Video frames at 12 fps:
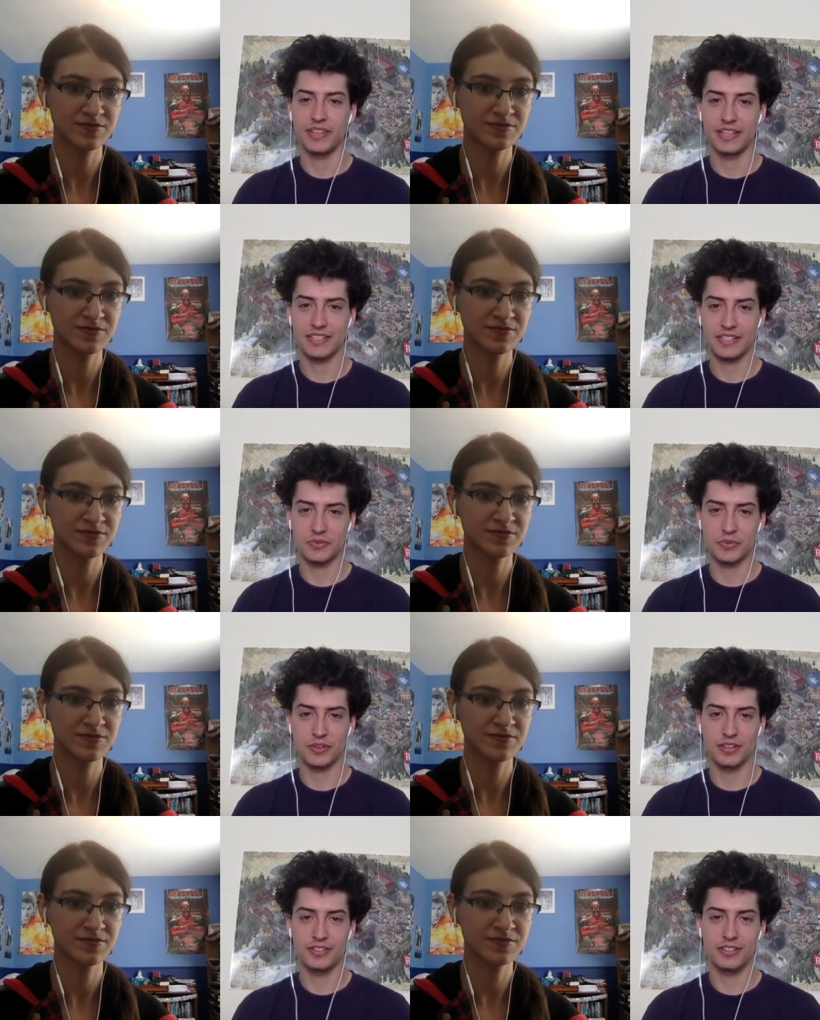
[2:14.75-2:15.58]
Speaker 1: it doesn't
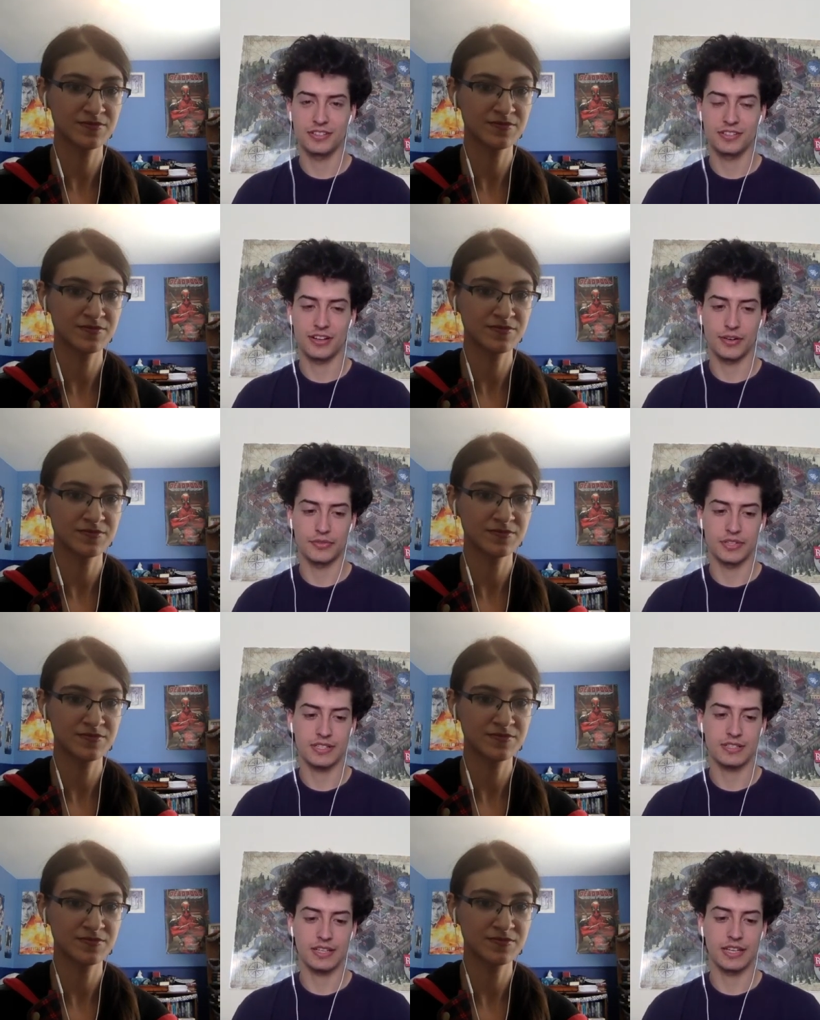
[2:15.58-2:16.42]
work,
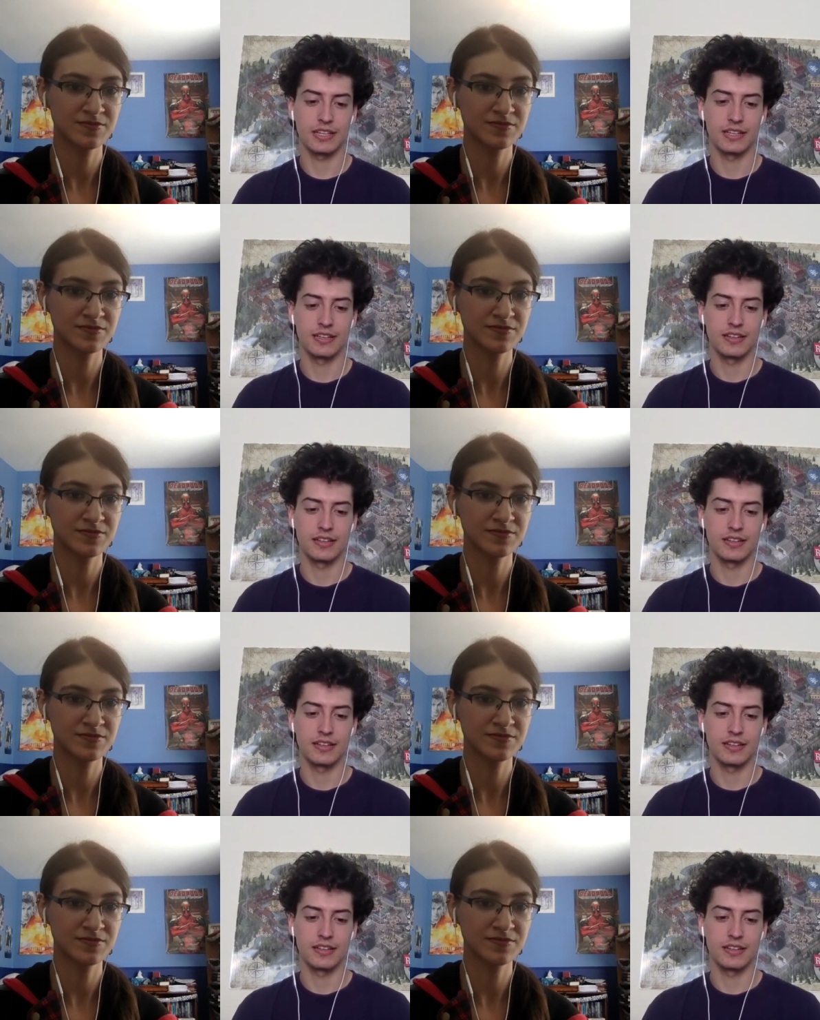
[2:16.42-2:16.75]
obviously.